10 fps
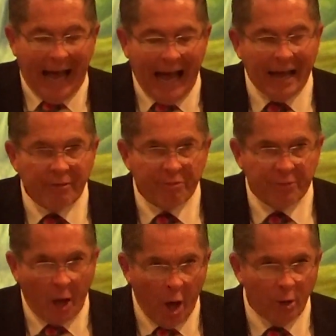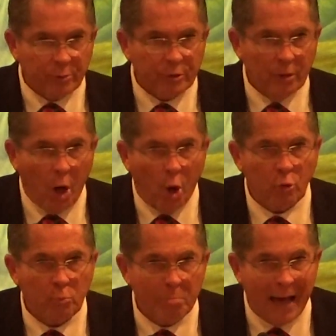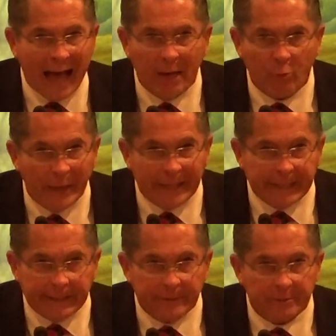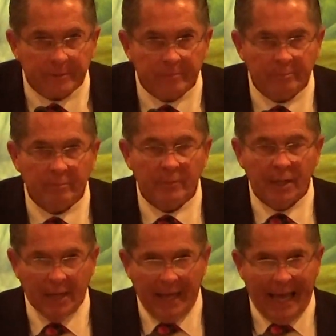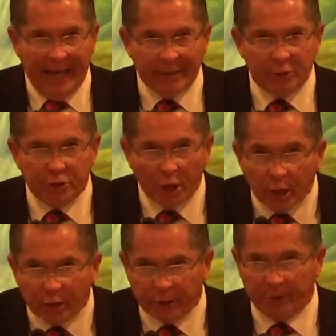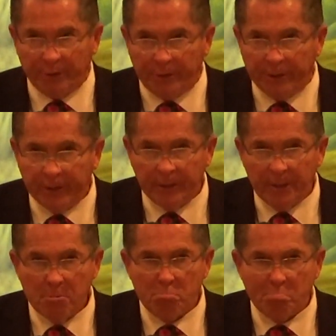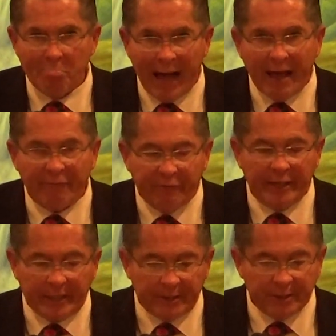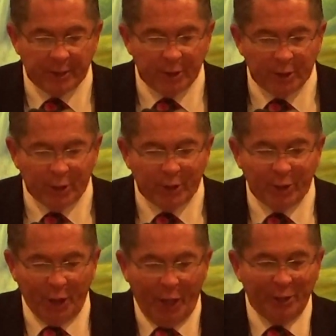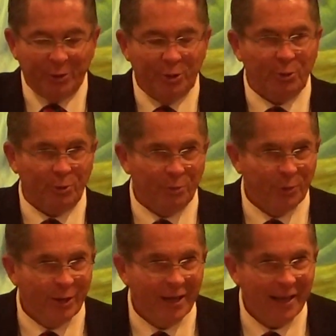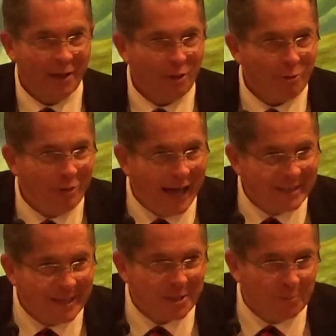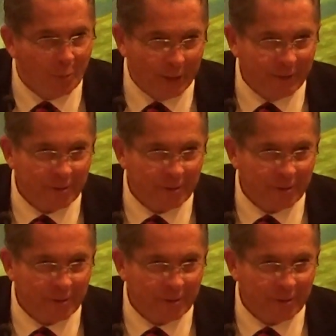I thought on my ways and turned my feet unto thy testimonies.